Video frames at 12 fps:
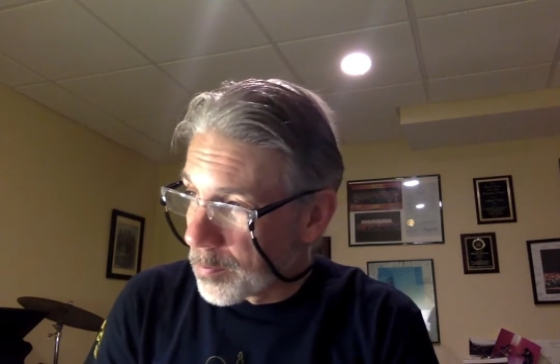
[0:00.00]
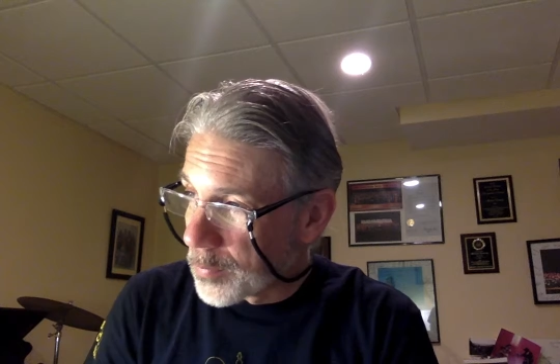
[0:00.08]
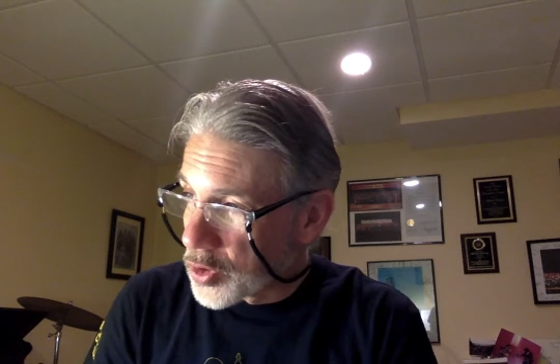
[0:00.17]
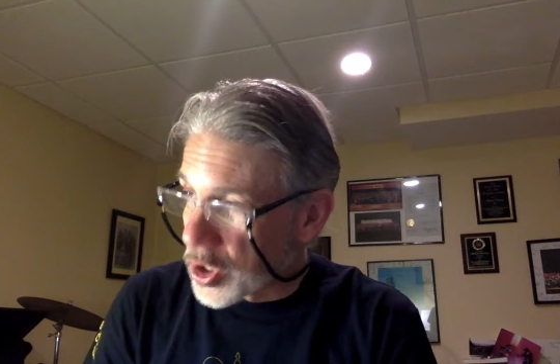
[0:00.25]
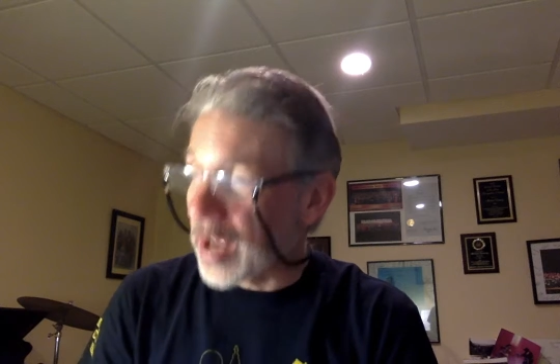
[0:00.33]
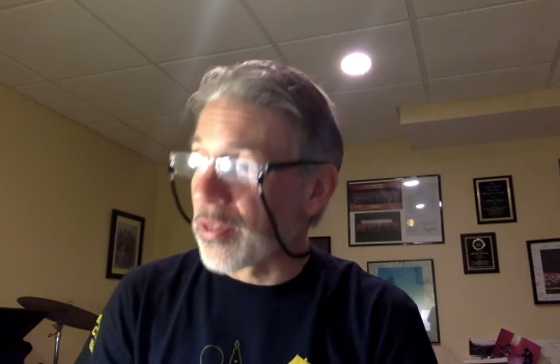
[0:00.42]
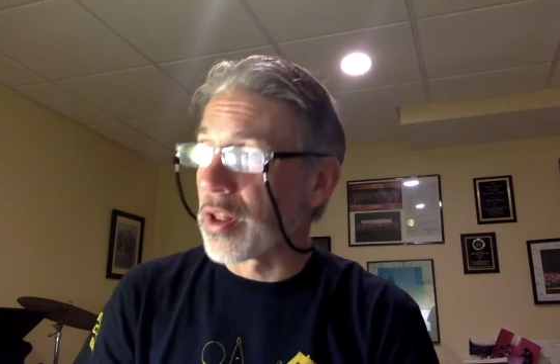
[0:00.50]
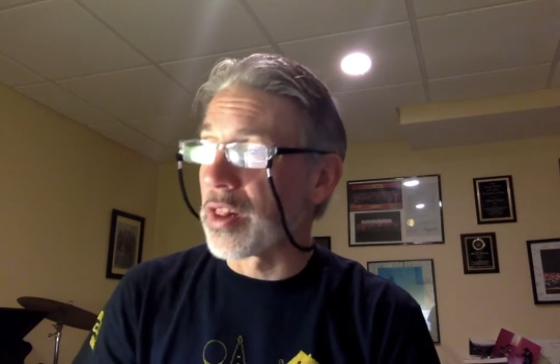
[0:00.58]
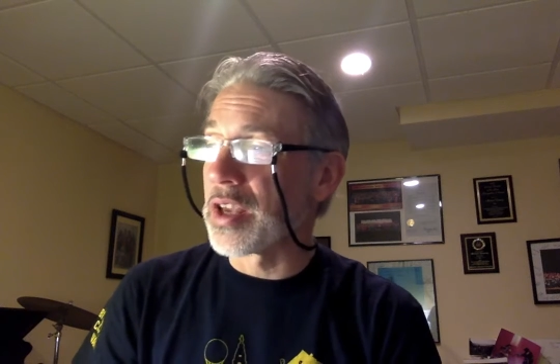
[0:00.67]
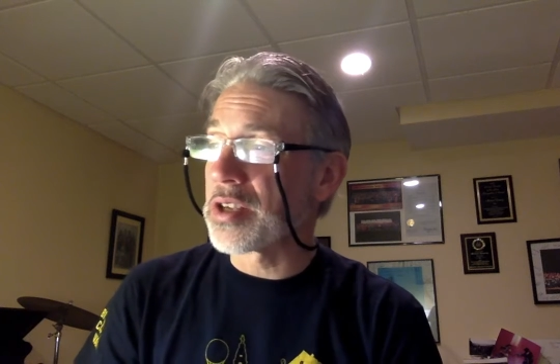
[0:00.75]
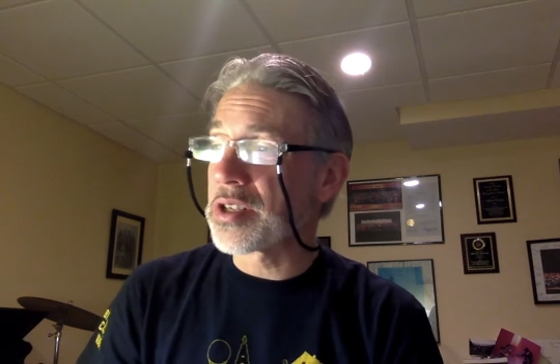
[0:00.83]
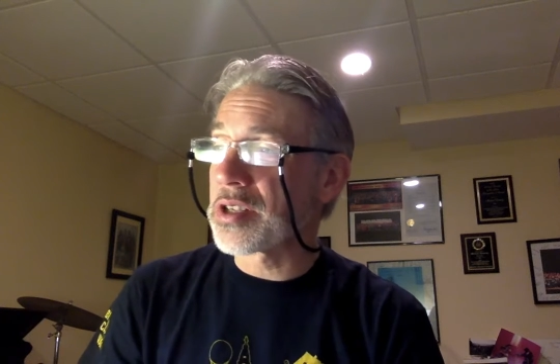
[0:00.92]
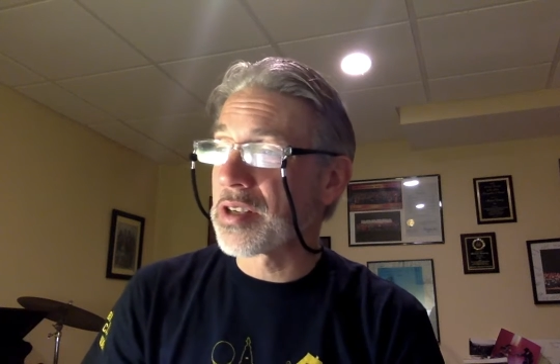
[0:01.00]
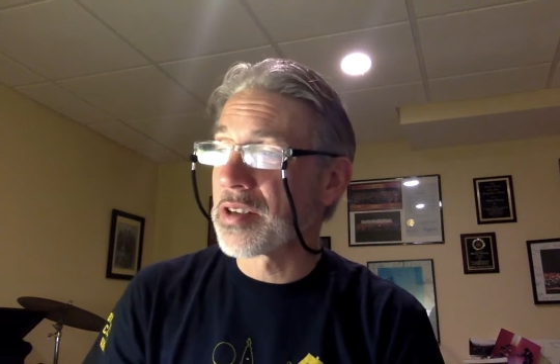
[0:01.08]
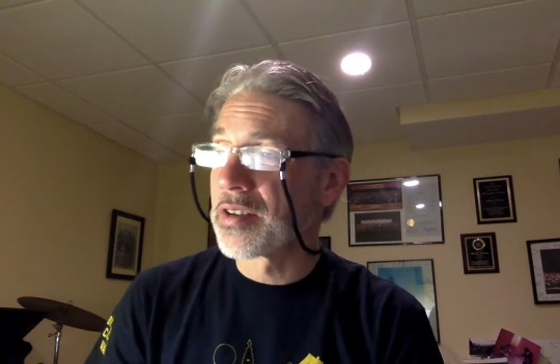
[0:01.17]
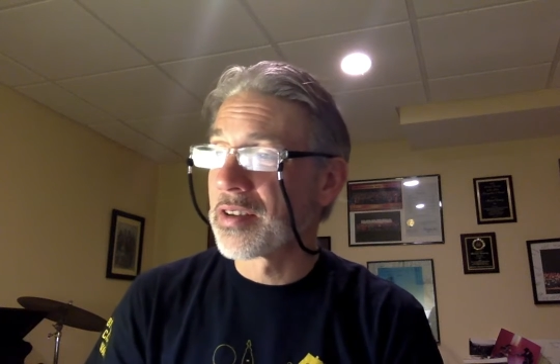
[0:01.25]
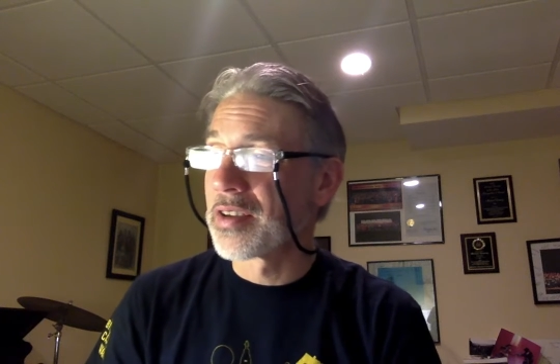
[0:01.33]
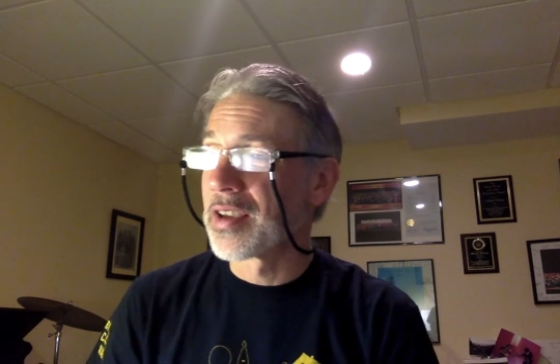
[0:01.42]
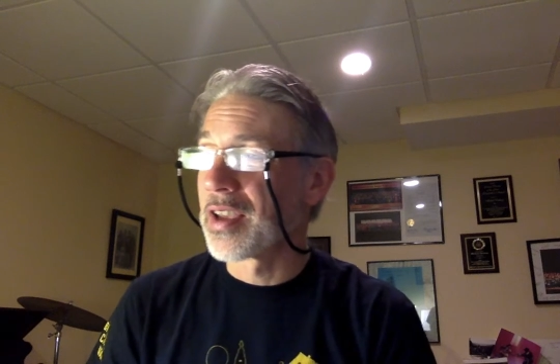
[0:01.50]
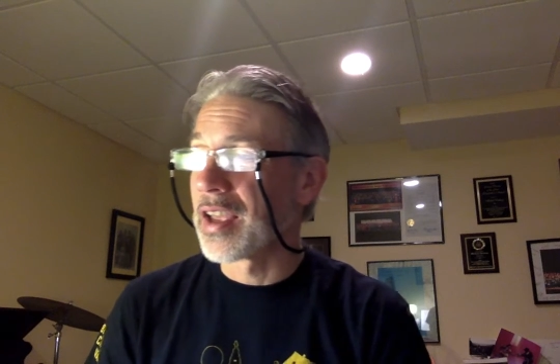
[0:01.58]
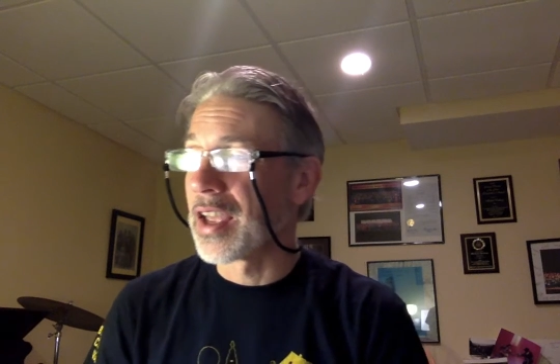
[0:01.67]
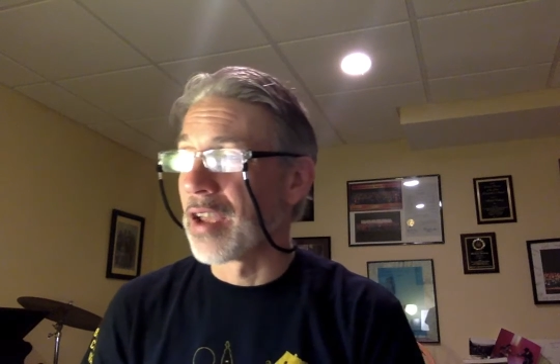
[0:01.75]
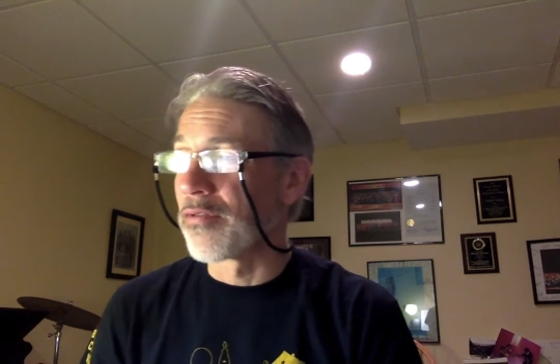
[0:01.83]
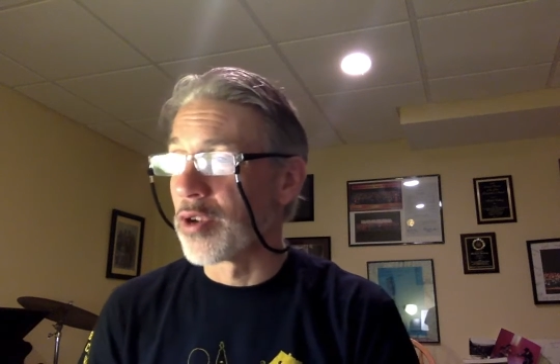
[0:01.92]
Check the list.
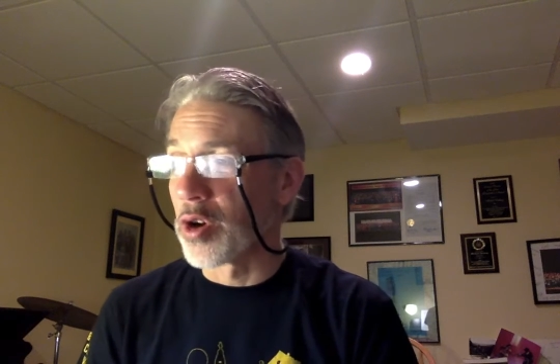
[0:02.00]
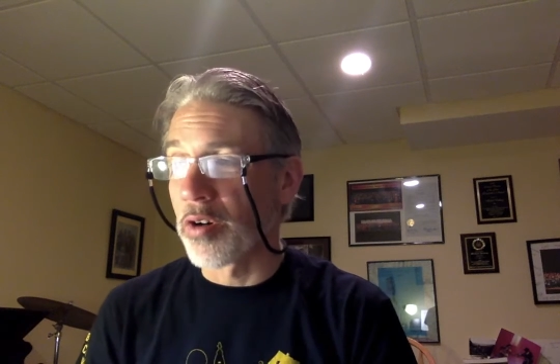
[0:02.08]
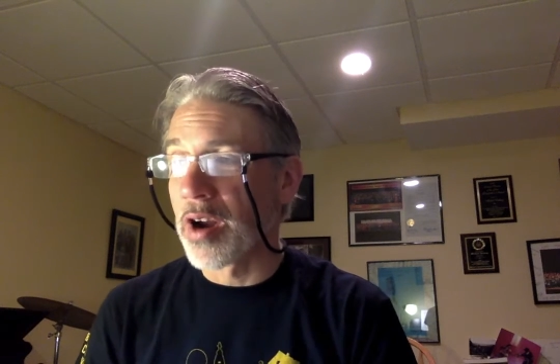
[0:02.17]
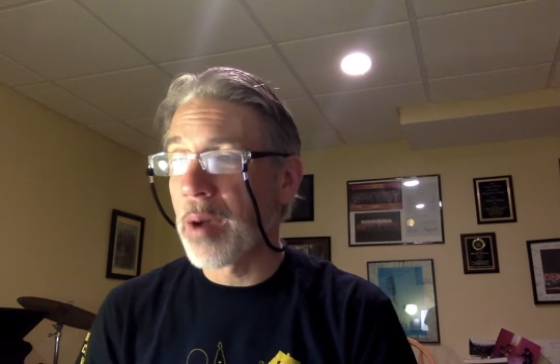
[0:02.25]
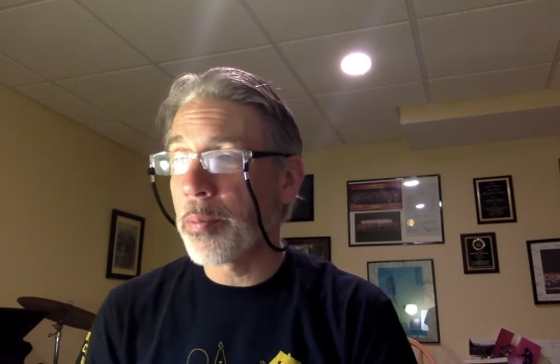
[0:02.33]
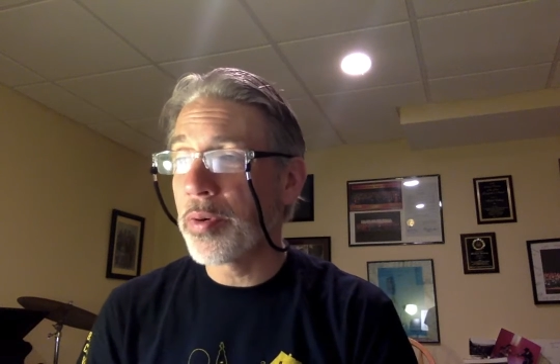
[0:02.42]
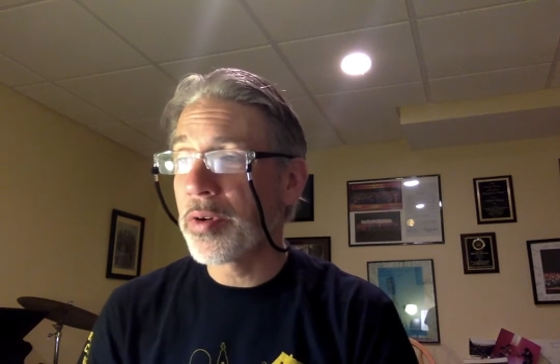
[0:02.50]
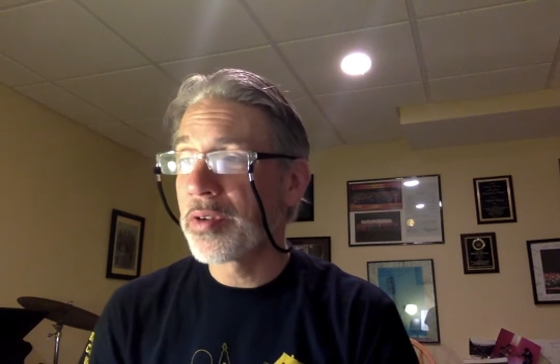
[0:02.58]
If you're up,